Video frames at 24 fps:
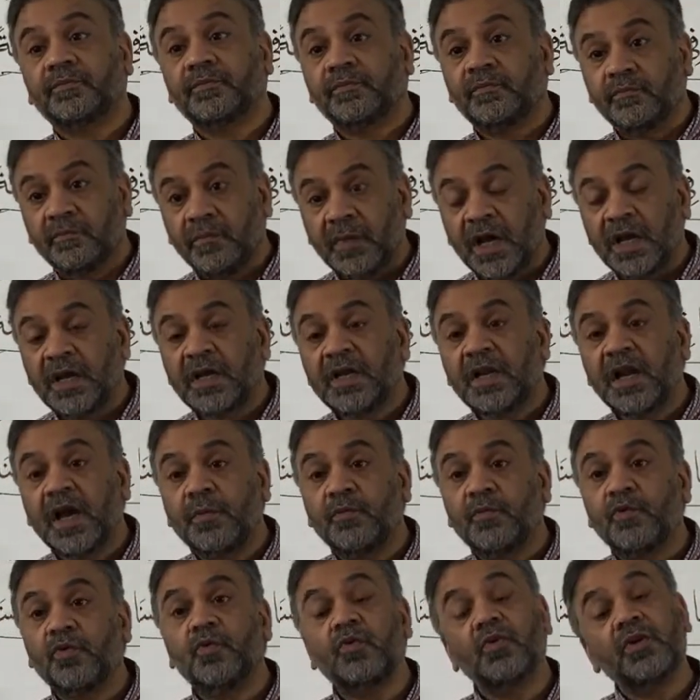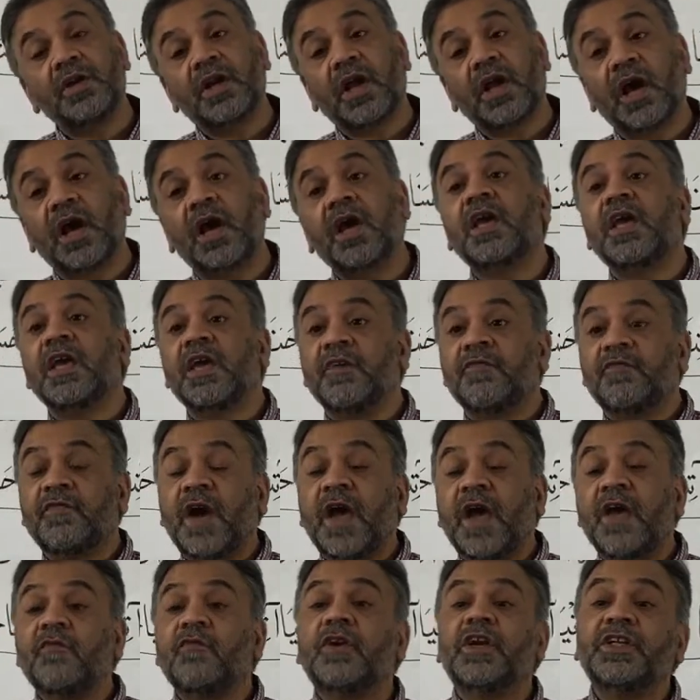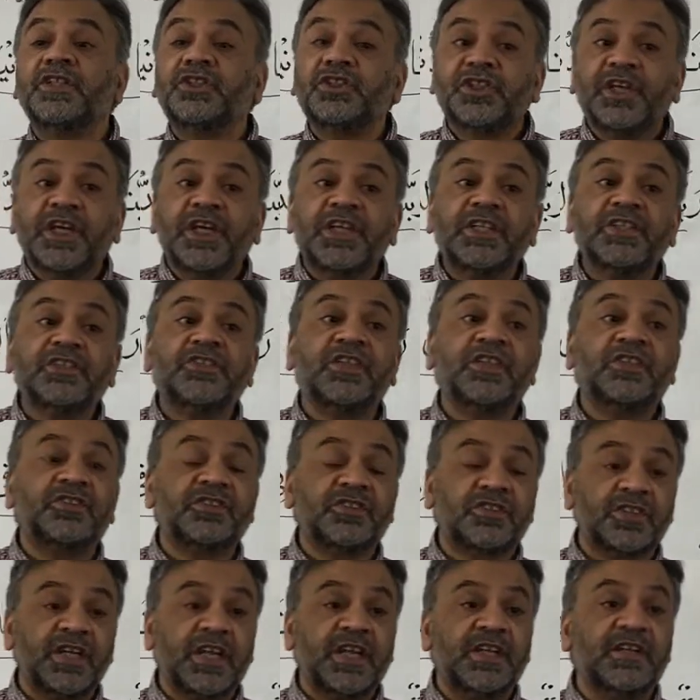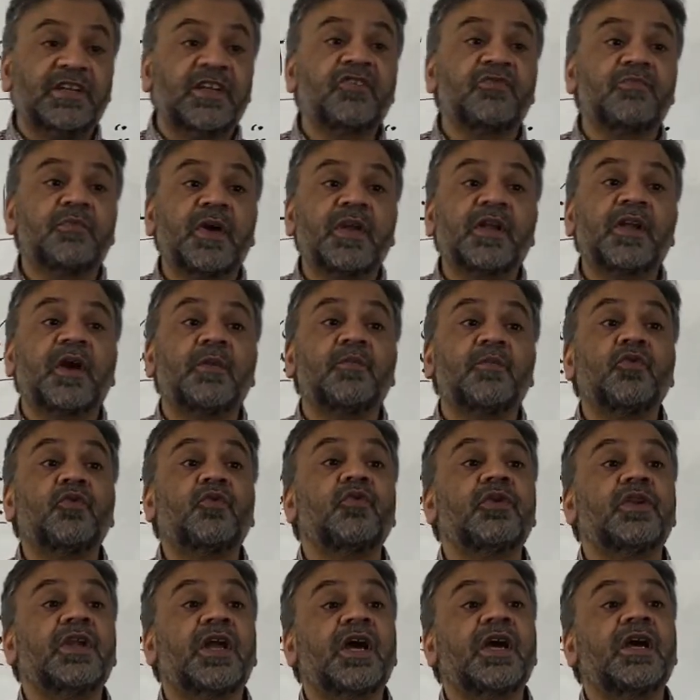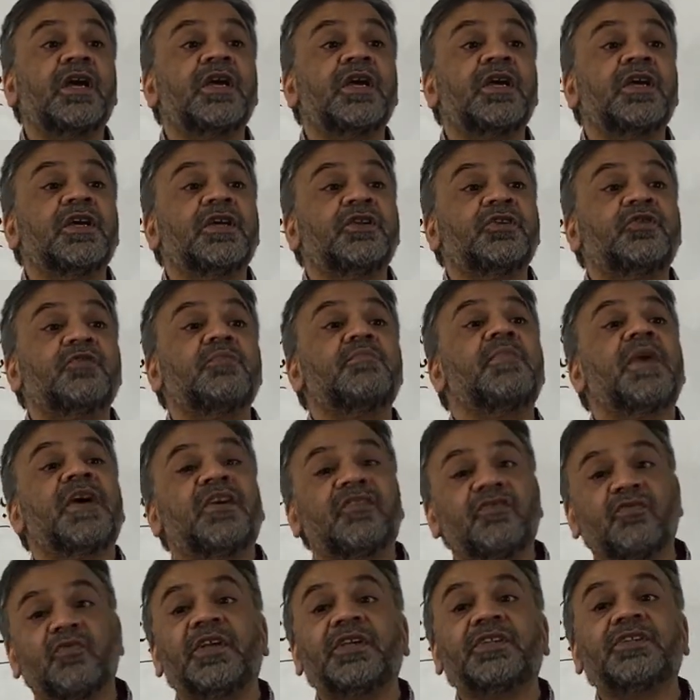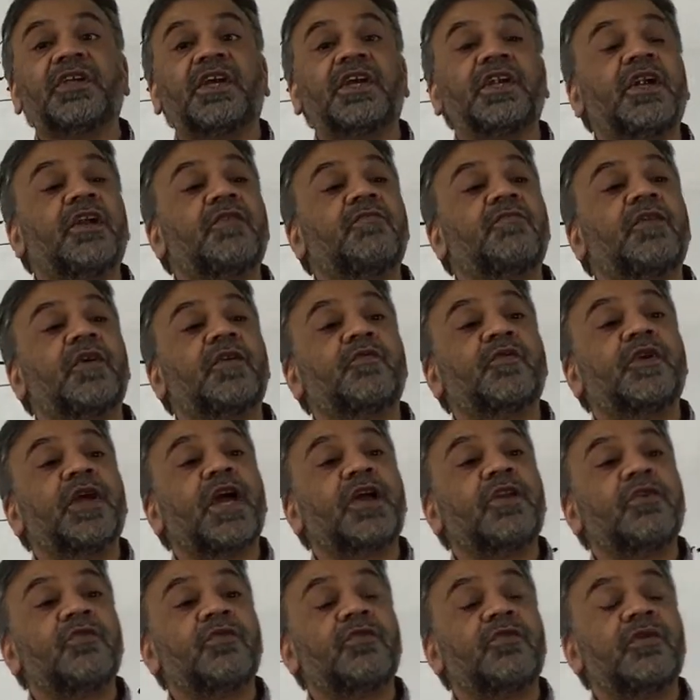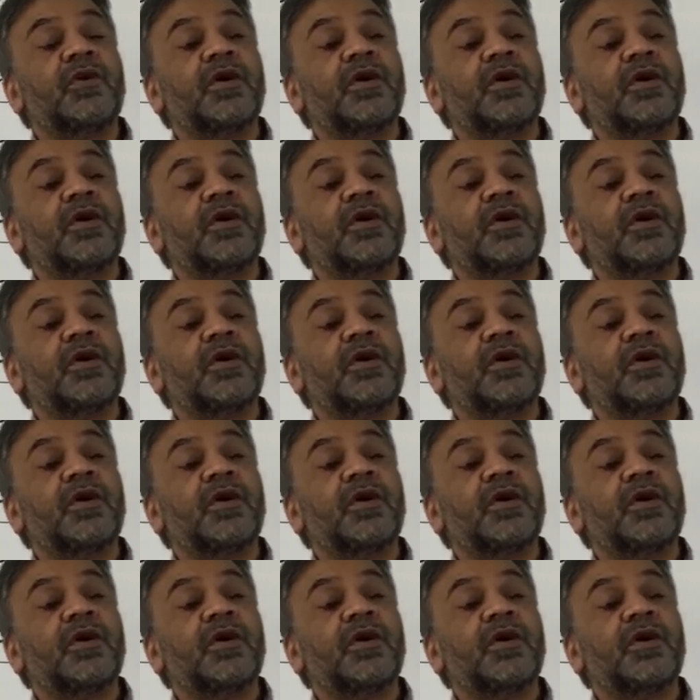Man abuhunna. If I want to change this sentence man abuhunna to masculine gender, what would I do?